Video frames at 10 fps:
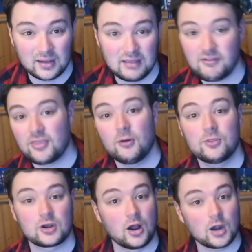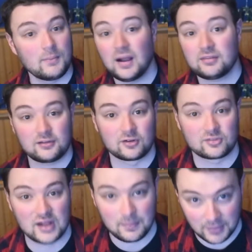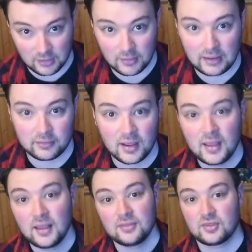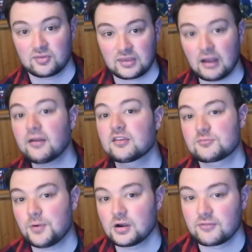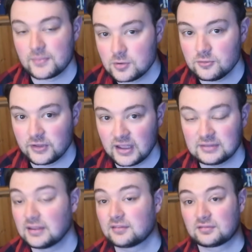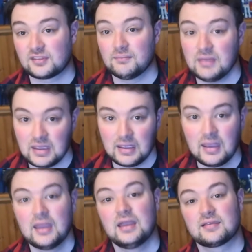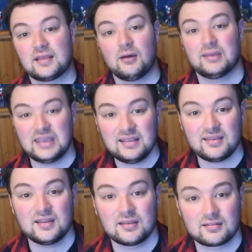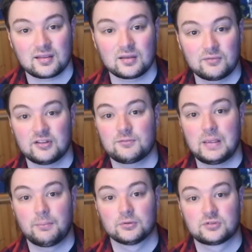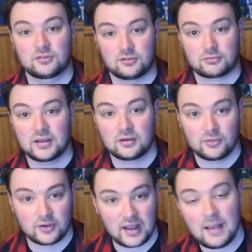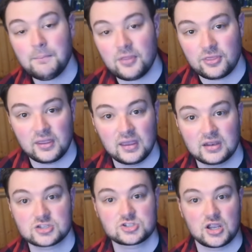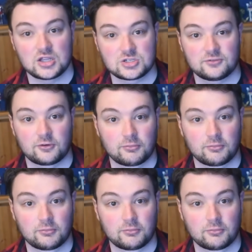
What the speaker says: And even though there are monsters stomping around, the scariest part of the movie, at least to me, is how easy it is to convince people to surrender their empathy in exchange for